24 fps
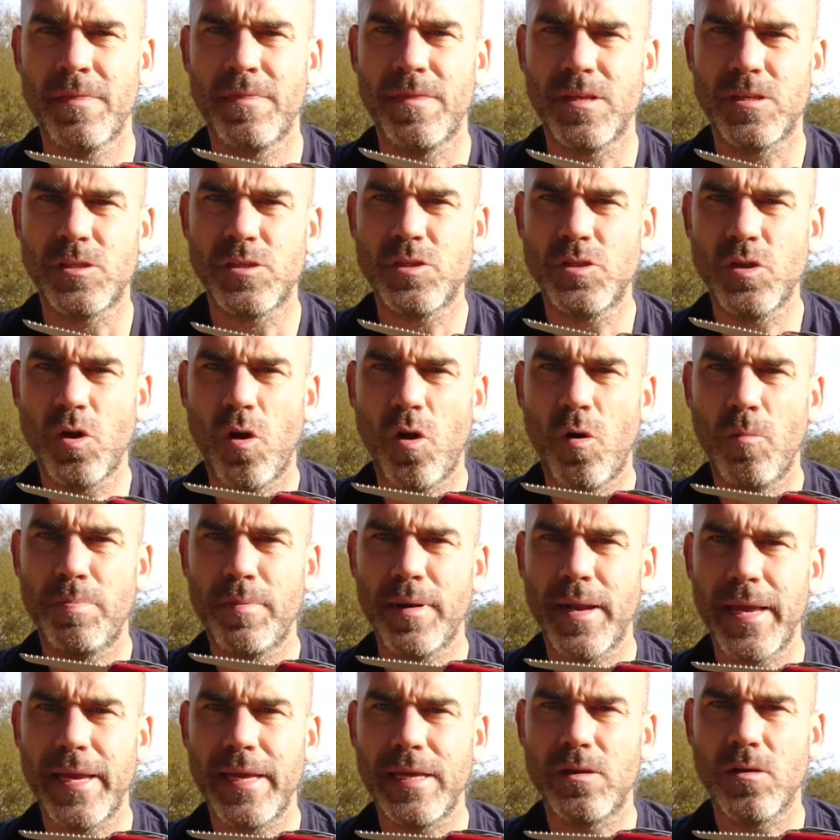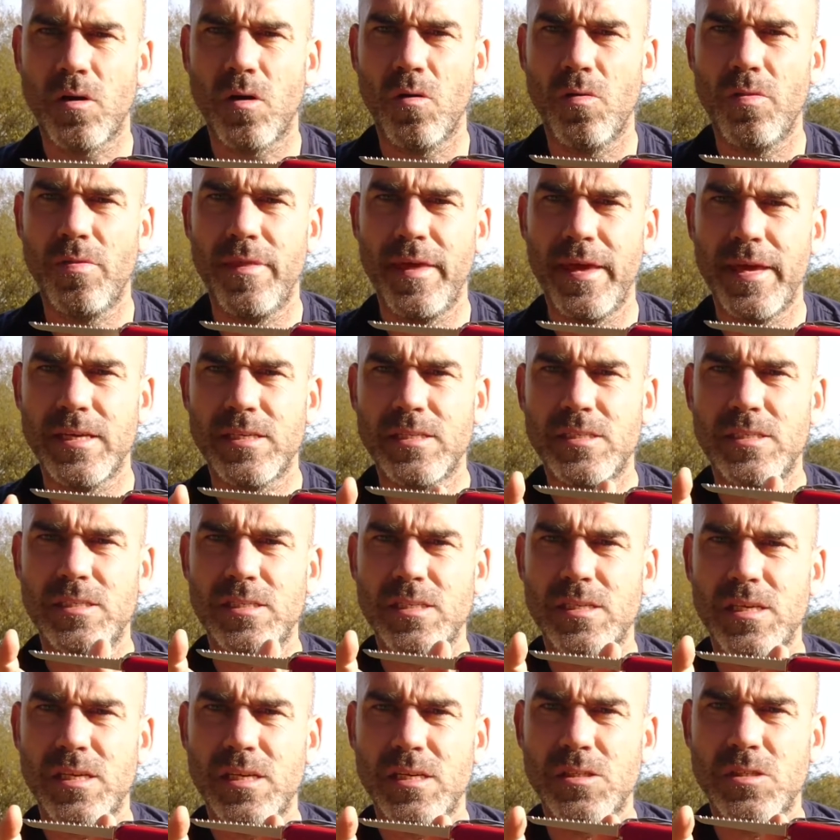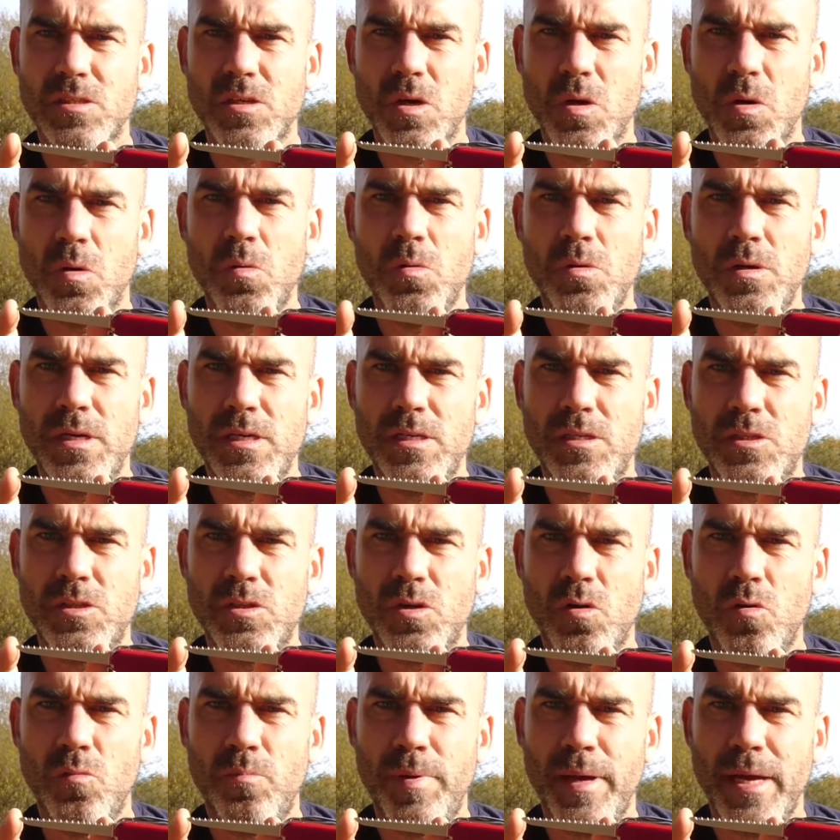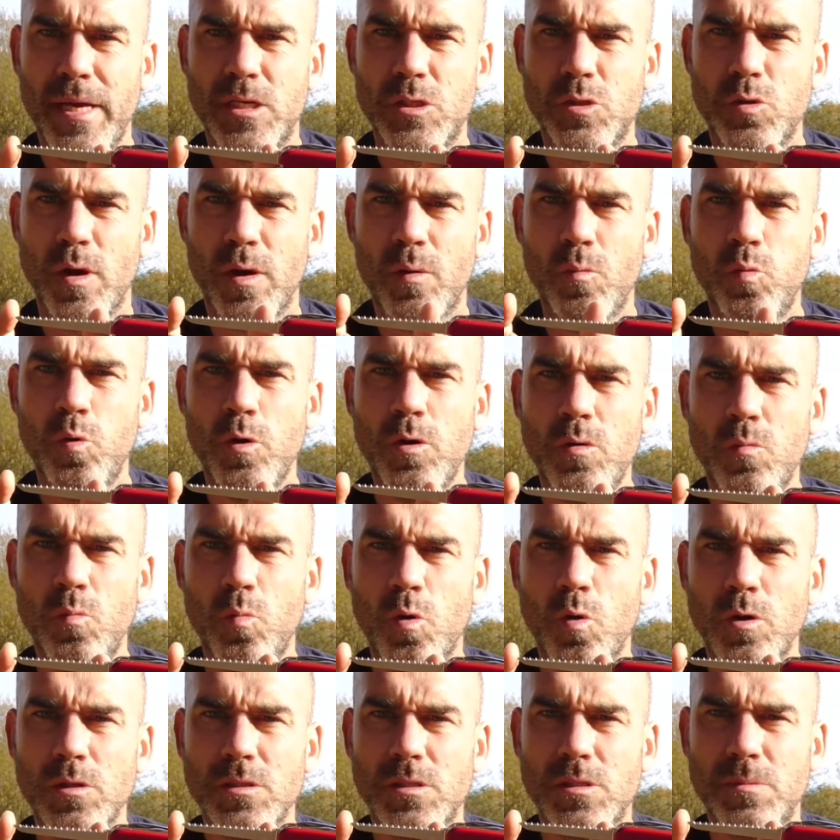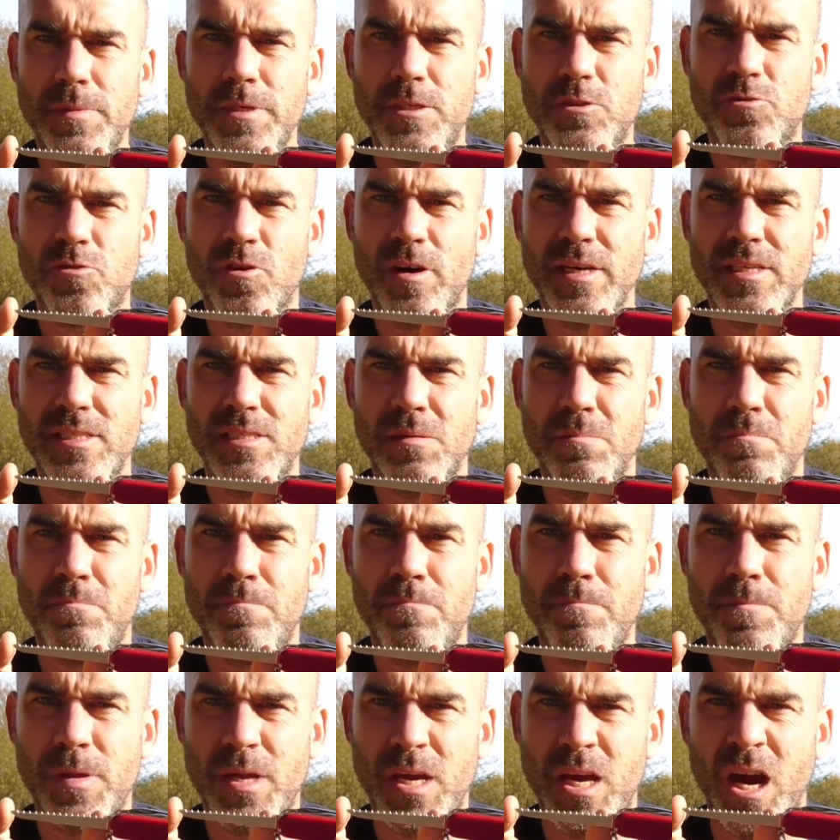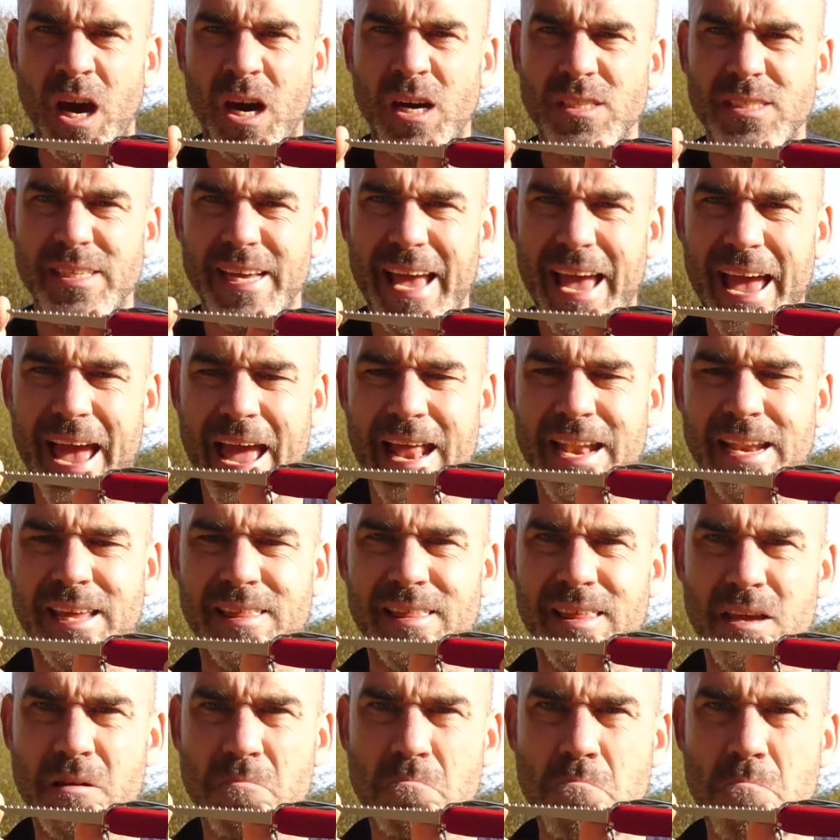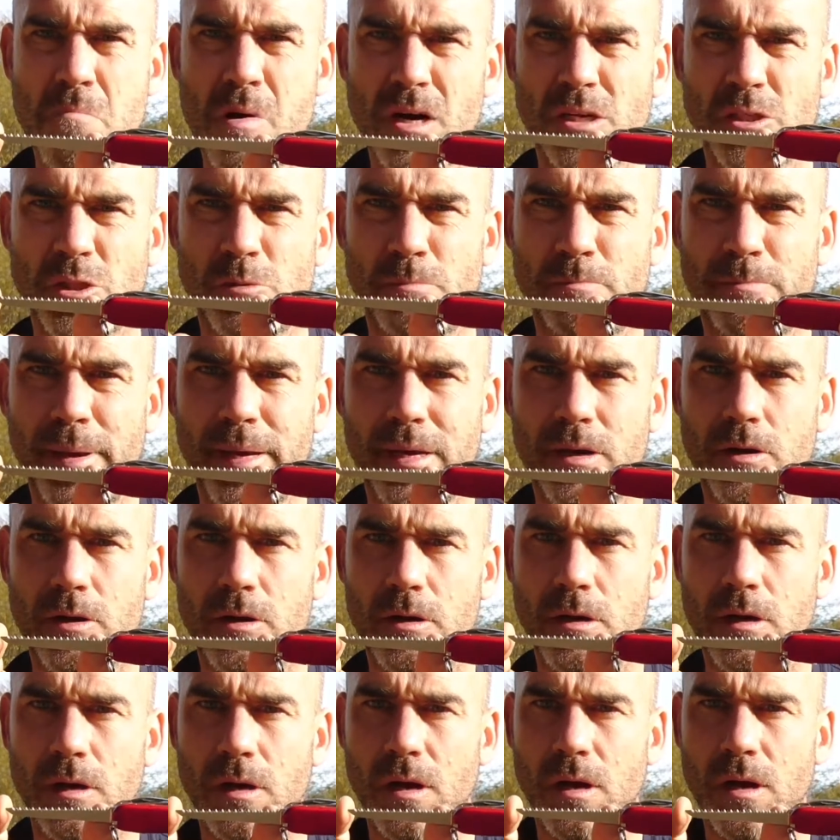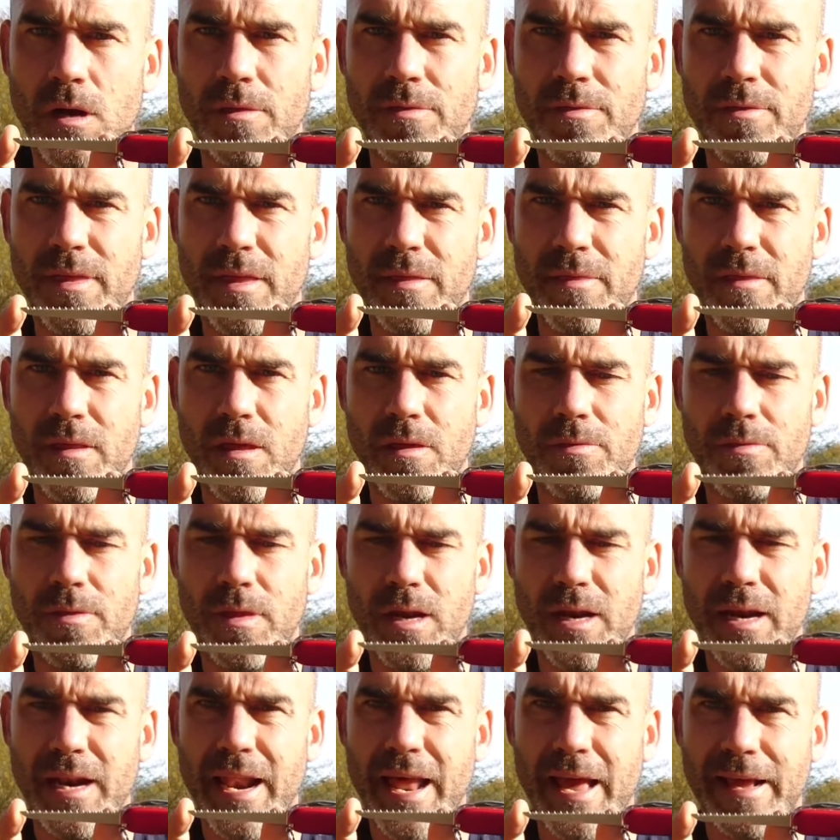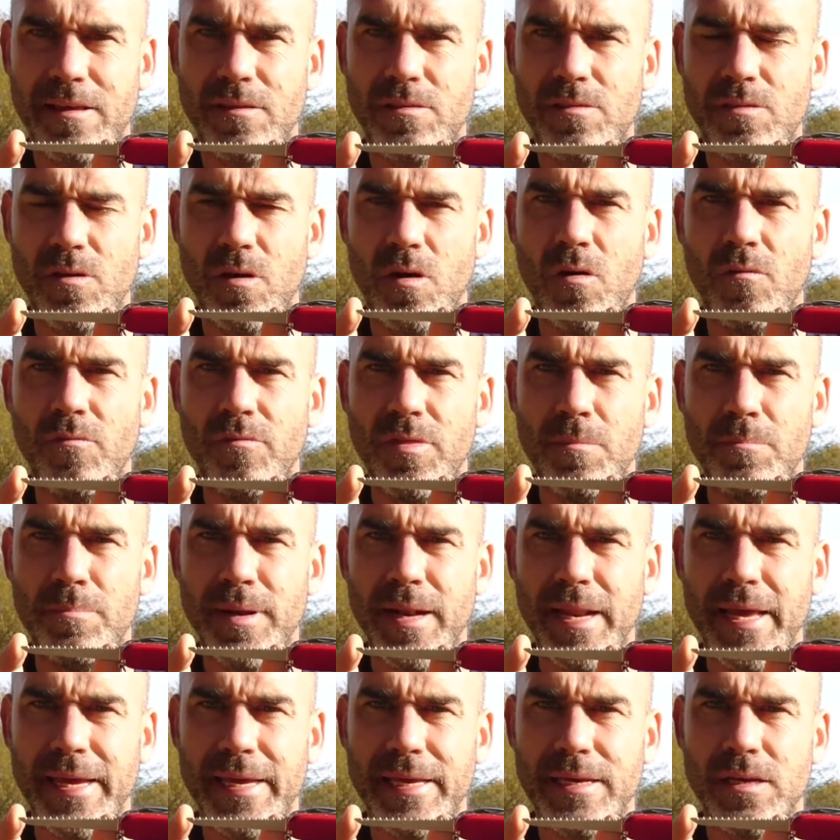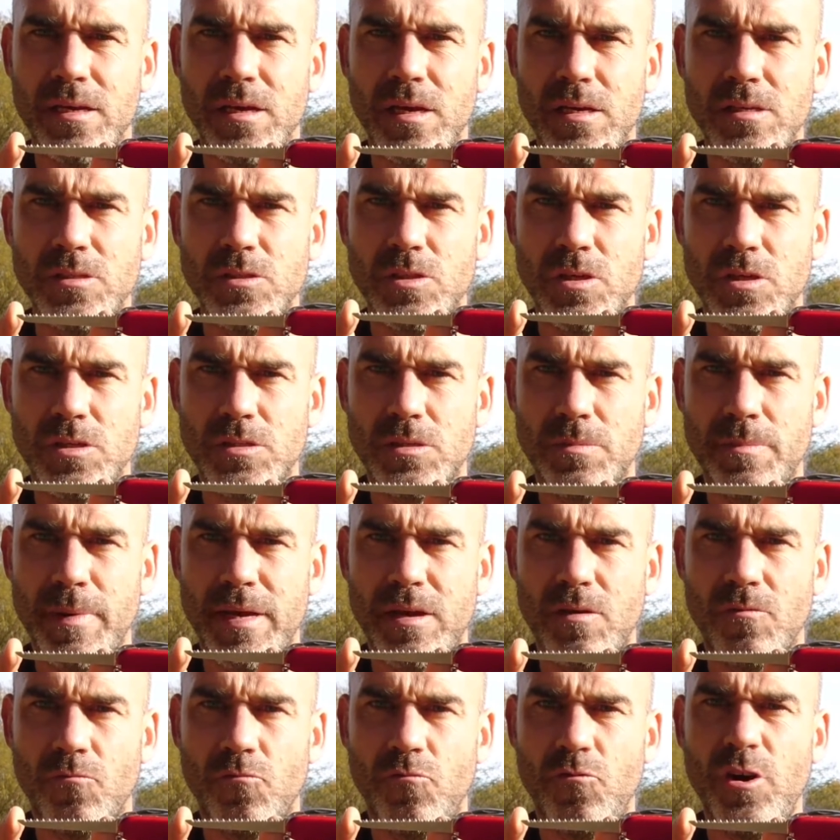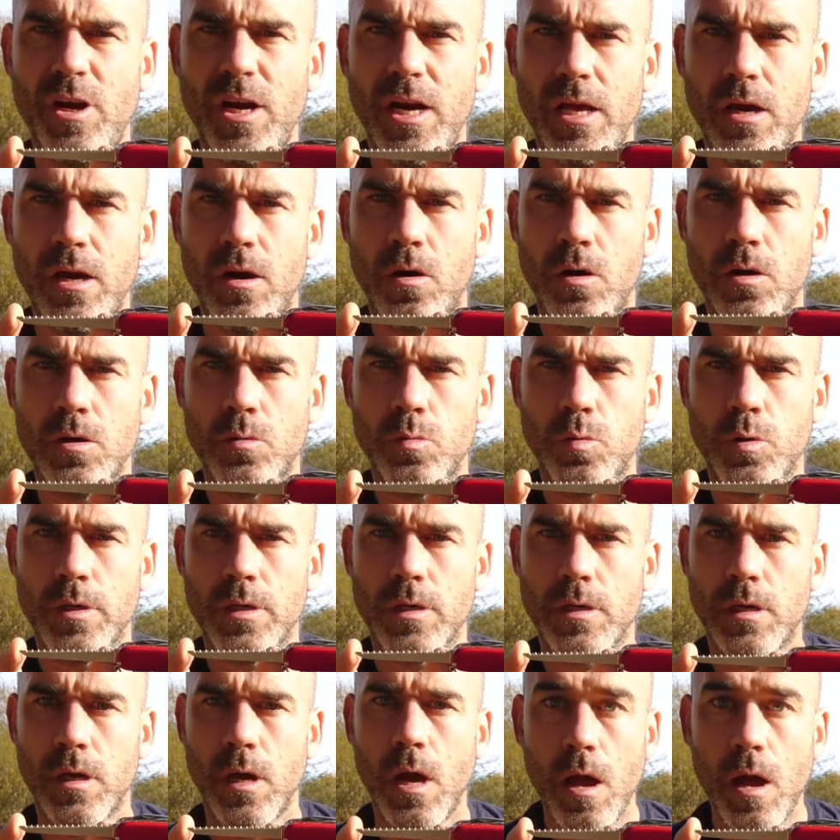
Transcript: The saw blade on this is only so big, so I wouldn't want to be trying to cut anything much bigger than the length of the blade. It starts to make it really hard work.